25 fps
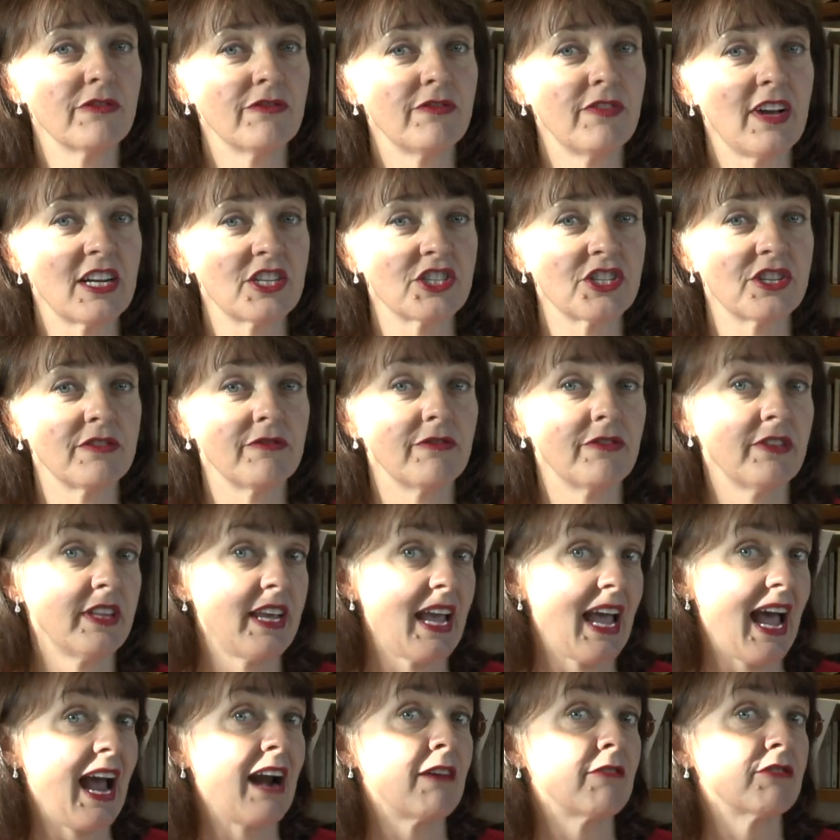fashion for
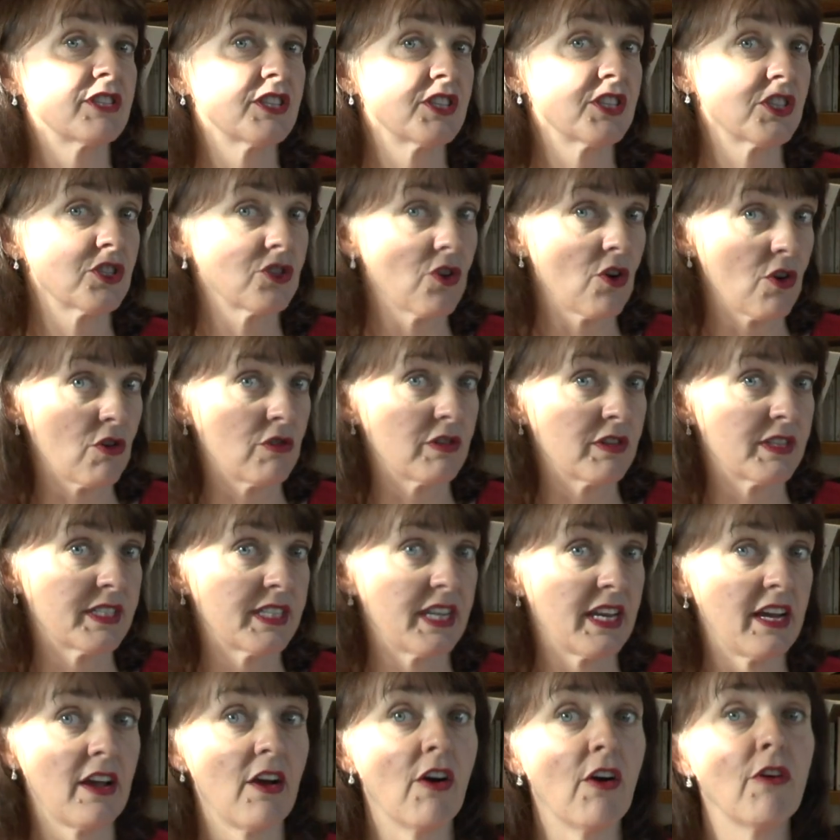the
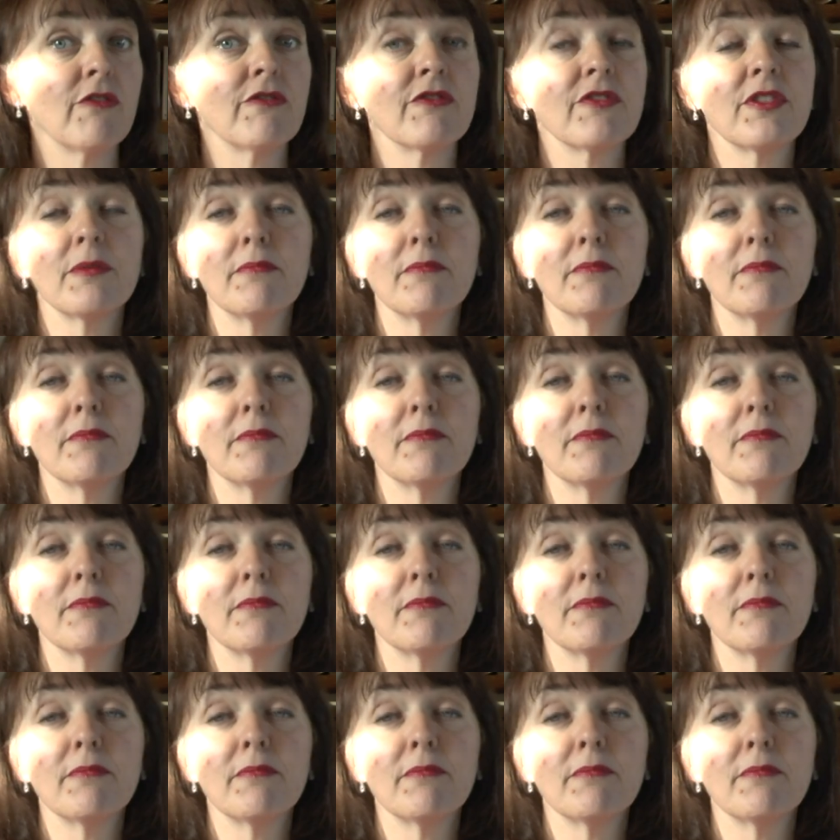aristocracy of